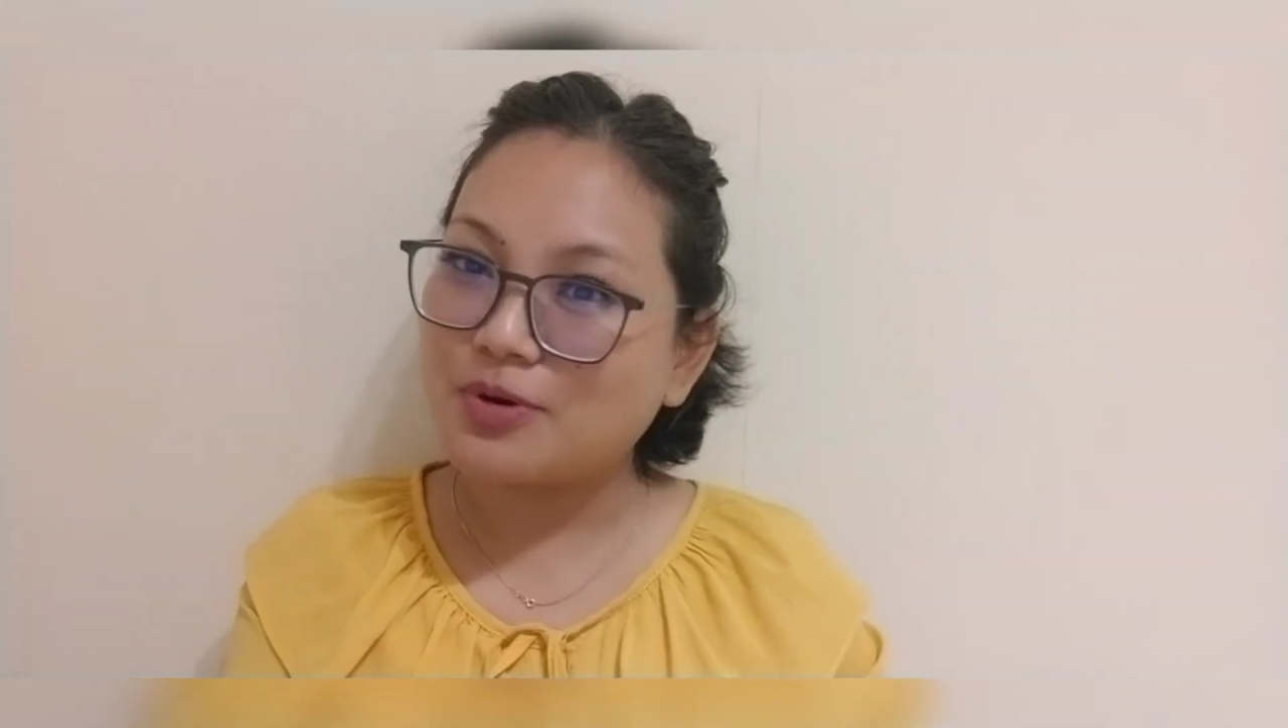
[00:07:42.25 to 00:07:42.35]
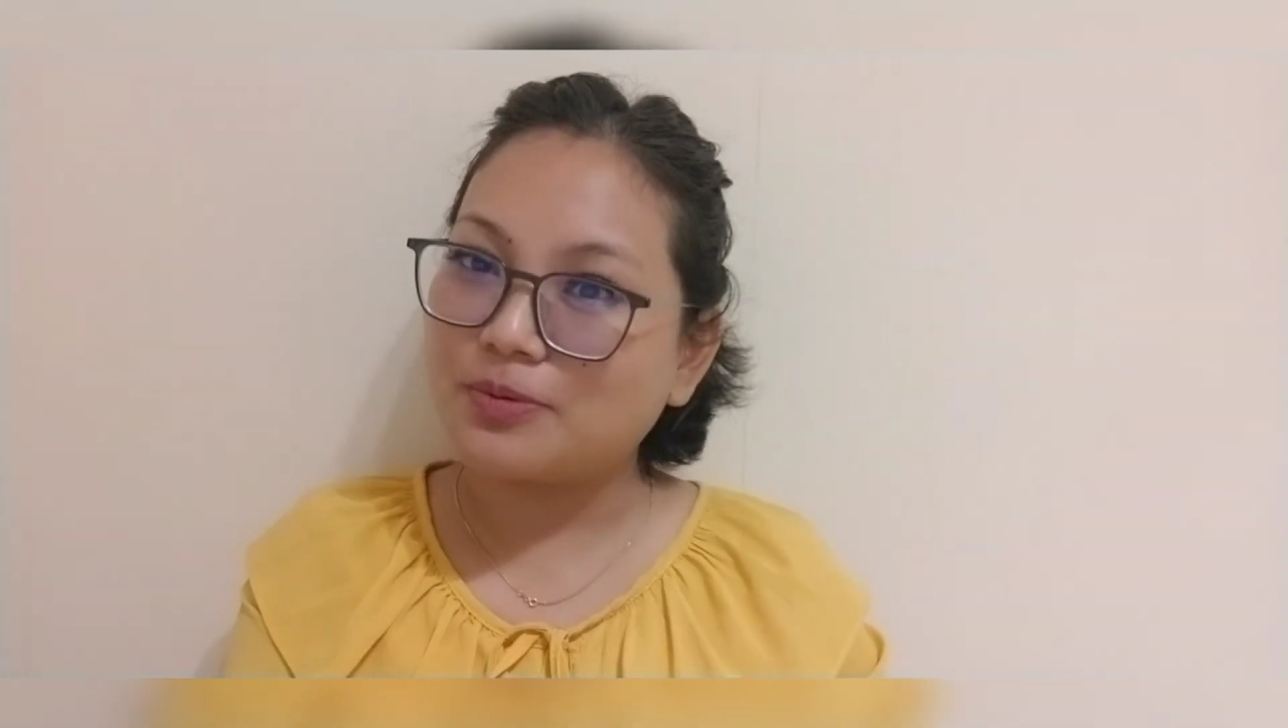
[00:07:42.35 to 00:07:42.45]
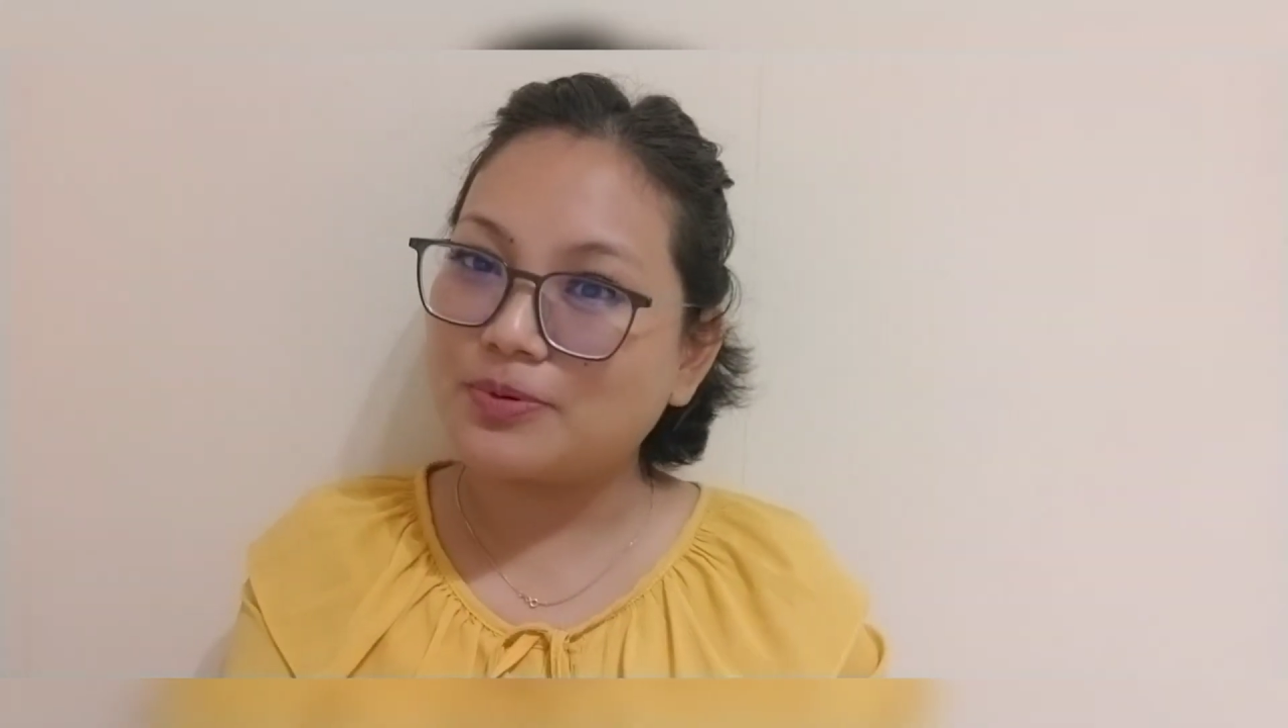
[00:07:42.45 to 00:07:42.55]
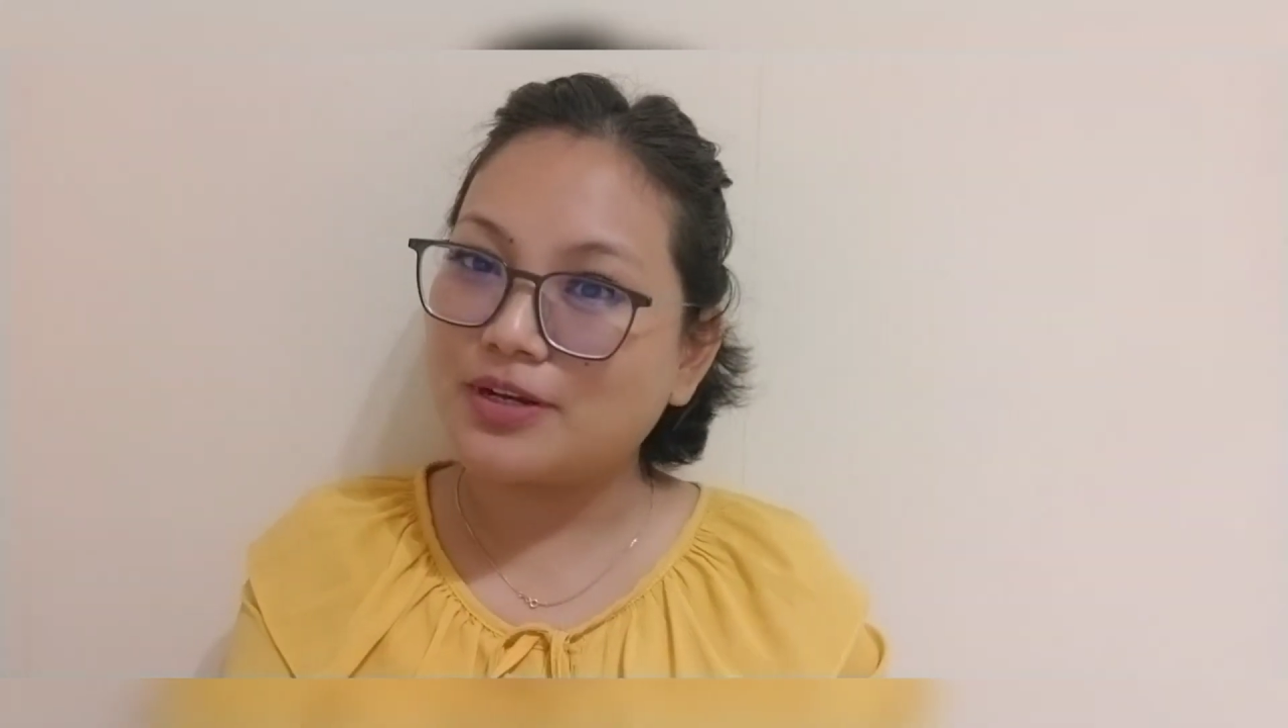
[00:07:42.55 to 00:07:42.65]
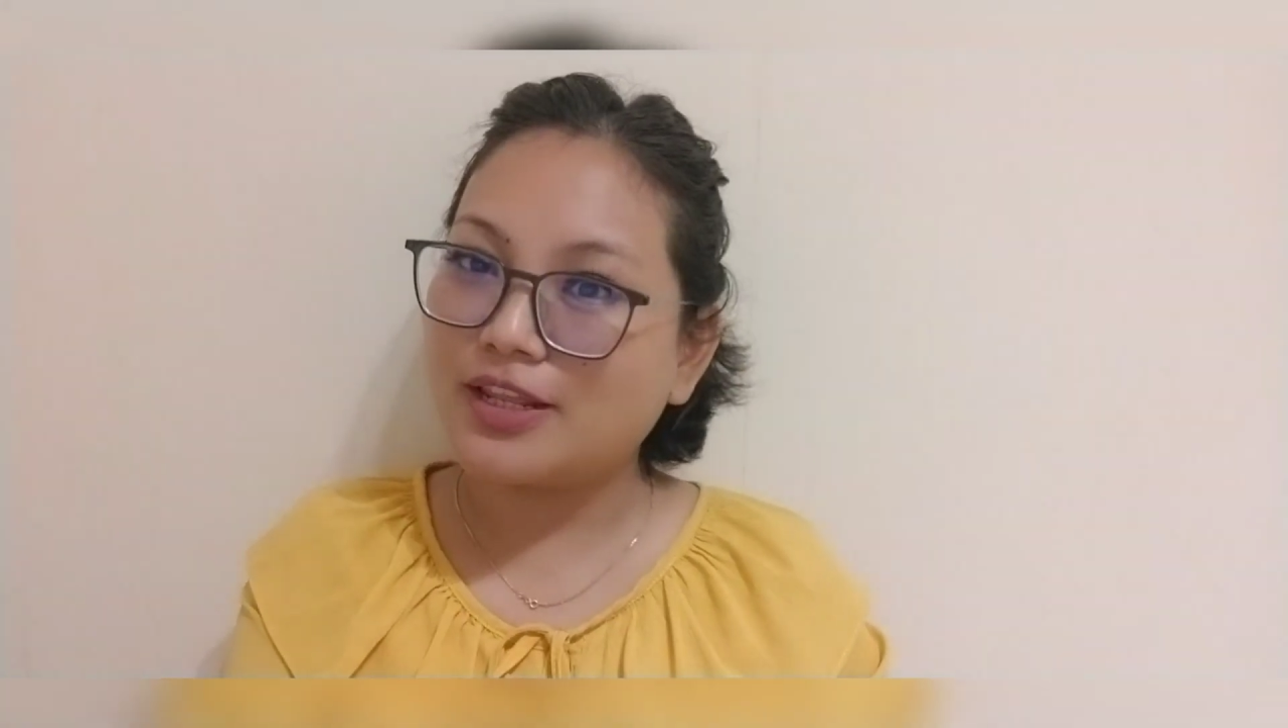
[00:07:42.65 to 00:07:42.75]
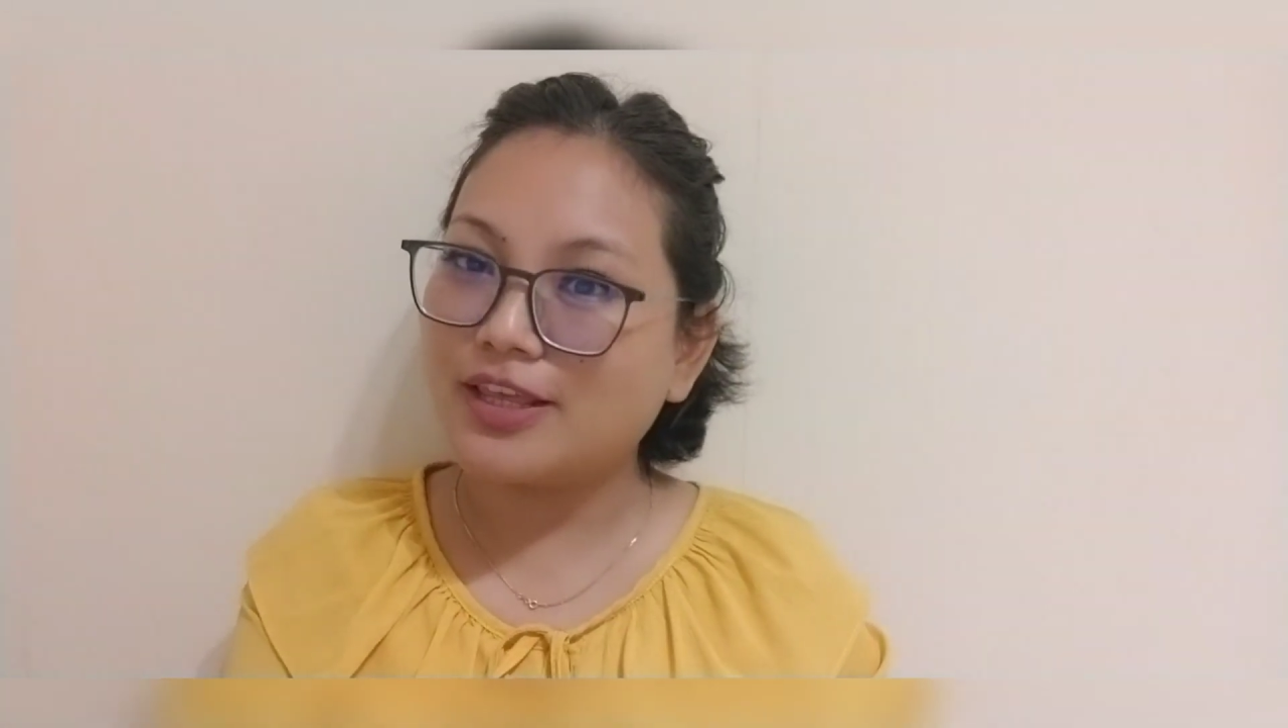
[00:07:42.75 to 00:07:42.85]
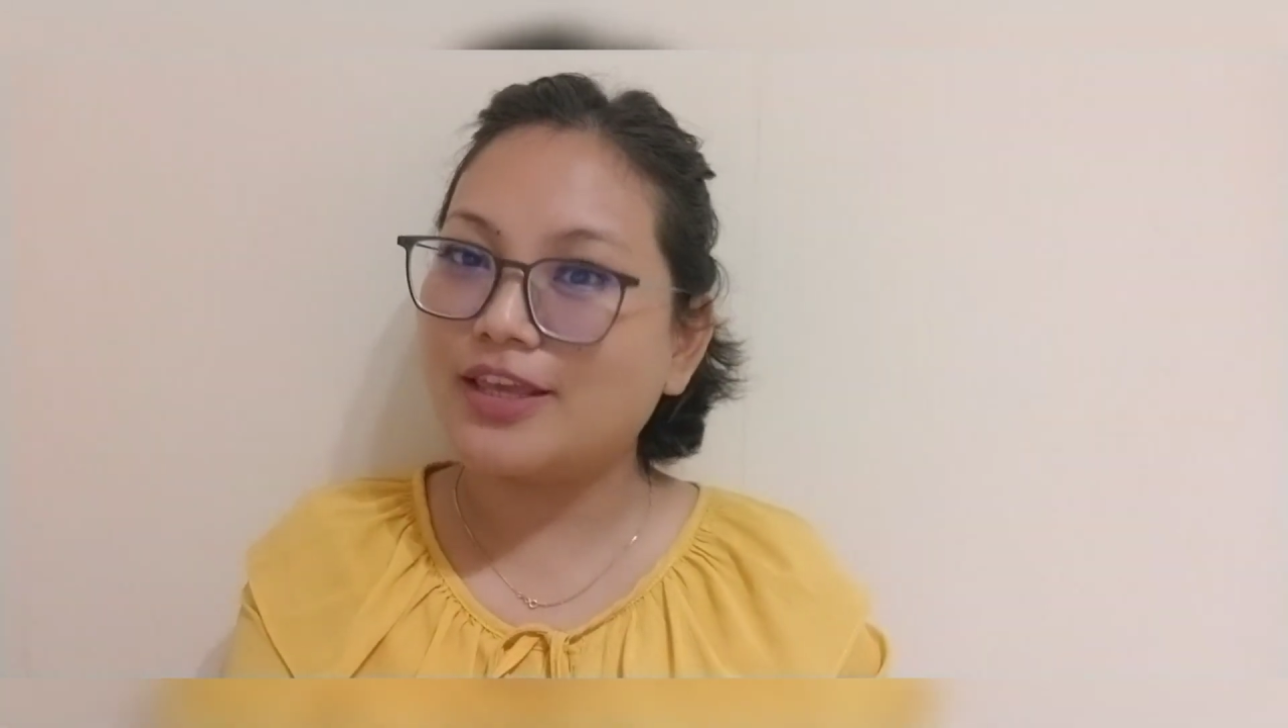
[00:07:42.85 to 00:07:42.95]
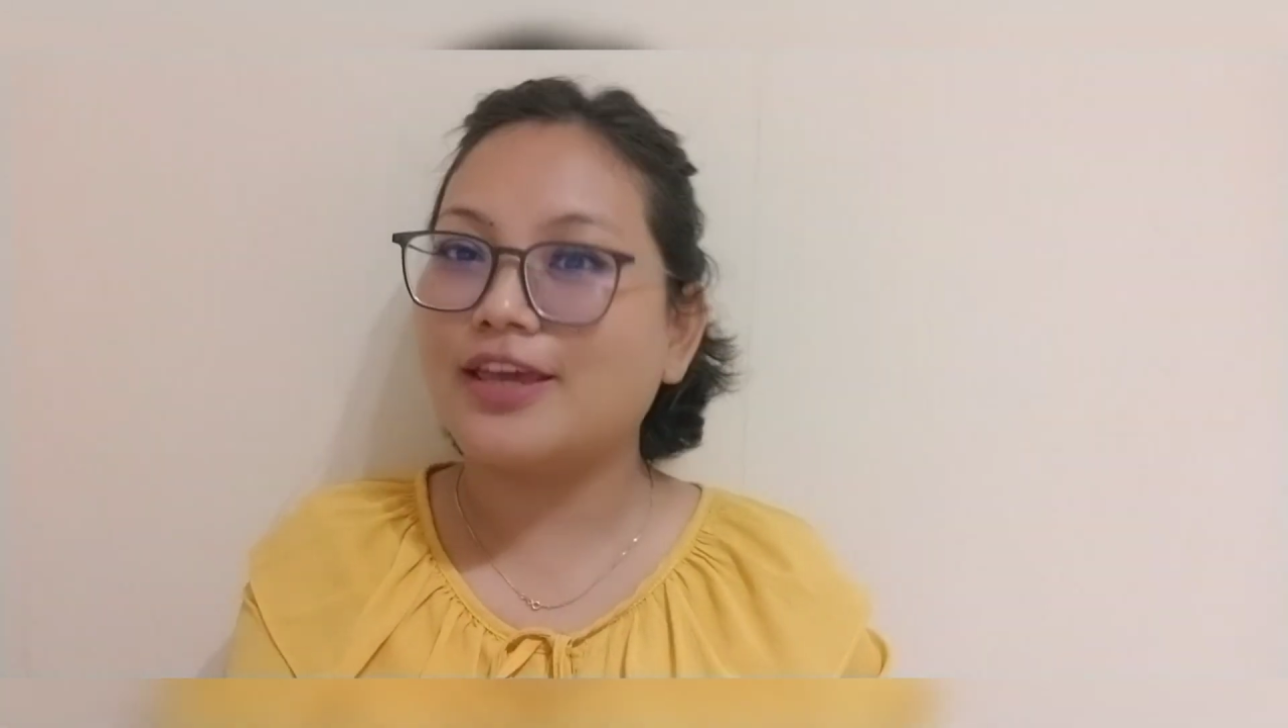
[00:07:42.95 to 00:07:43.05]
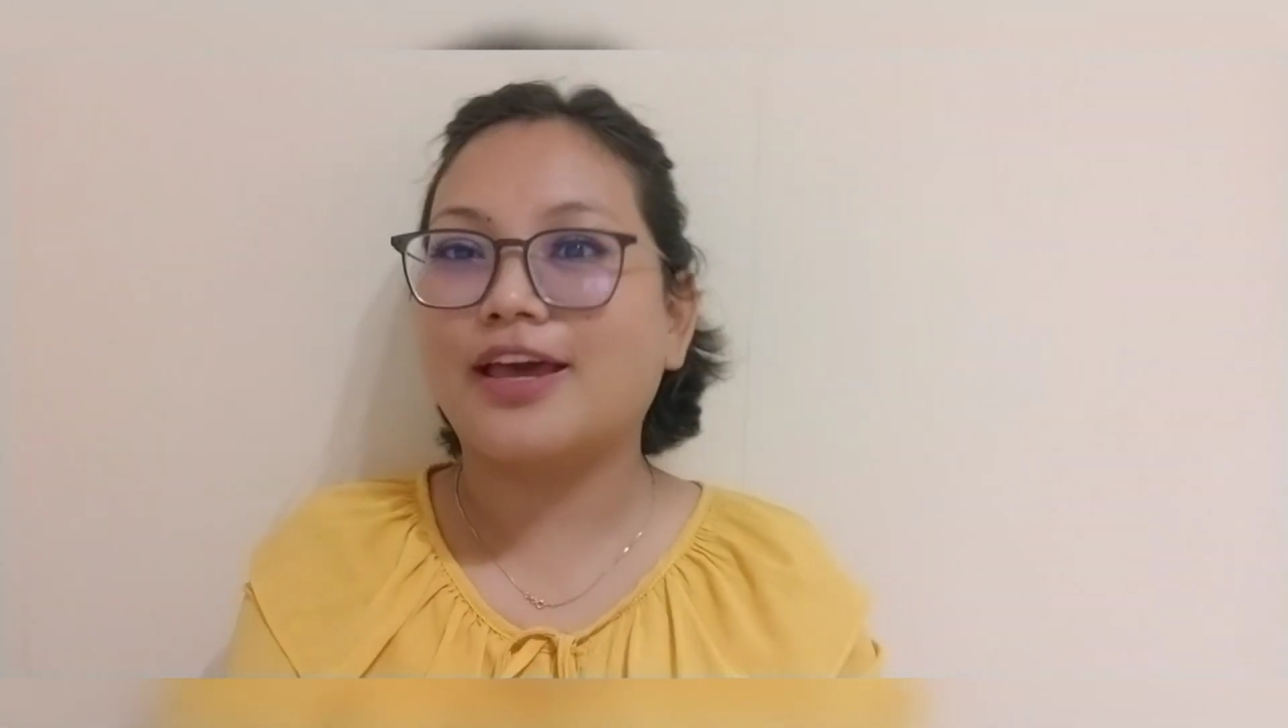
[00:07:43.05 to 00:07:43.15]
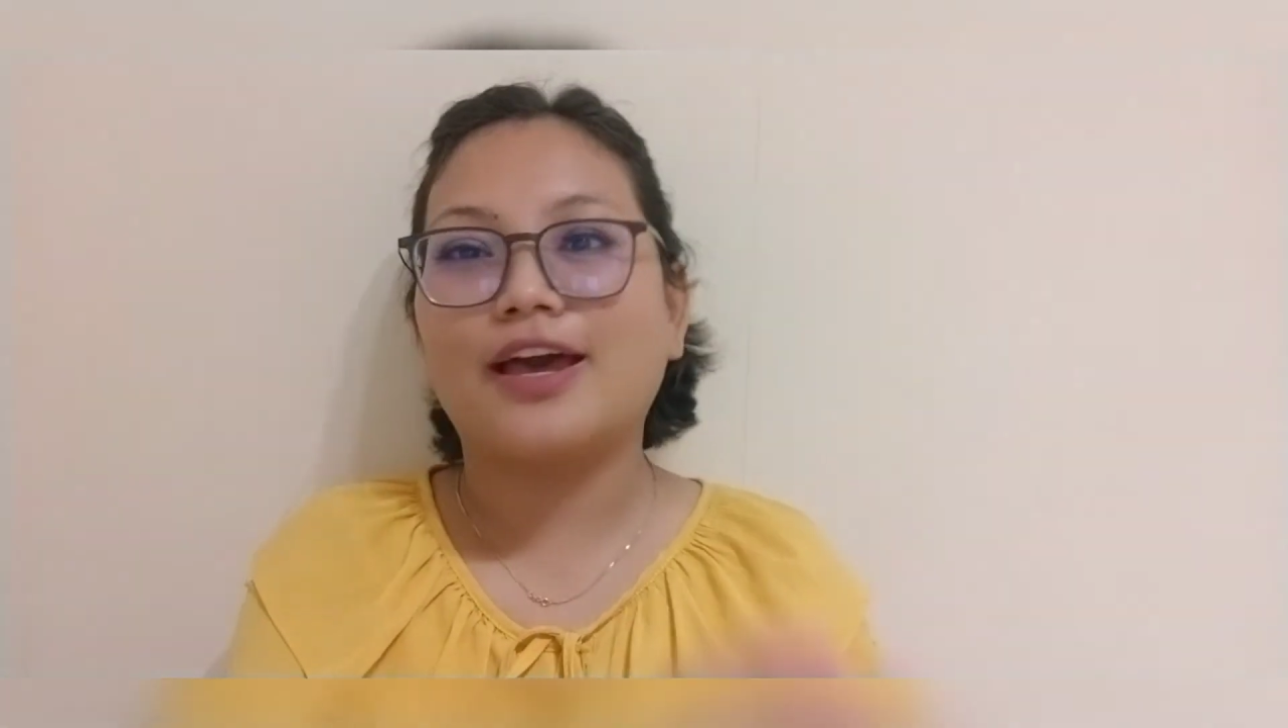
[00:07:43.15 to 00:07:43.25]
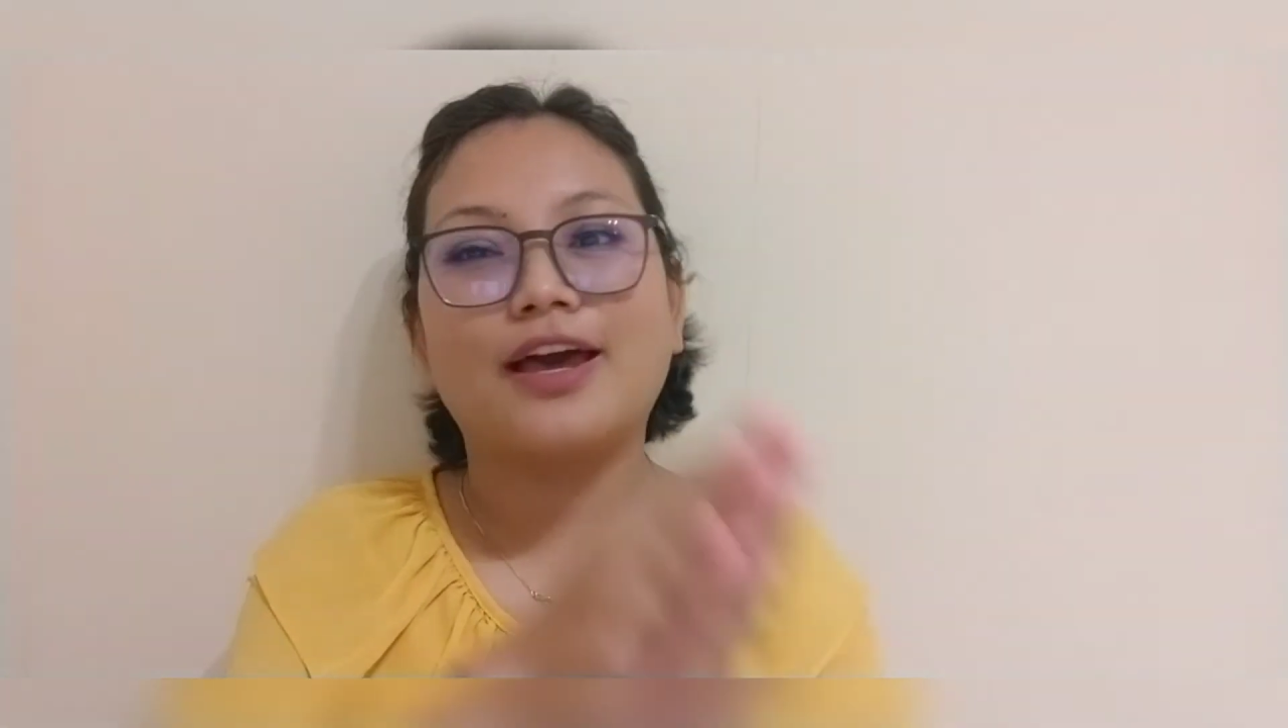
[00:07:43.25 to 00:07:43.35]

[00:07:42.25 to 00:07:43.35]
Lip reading: properly,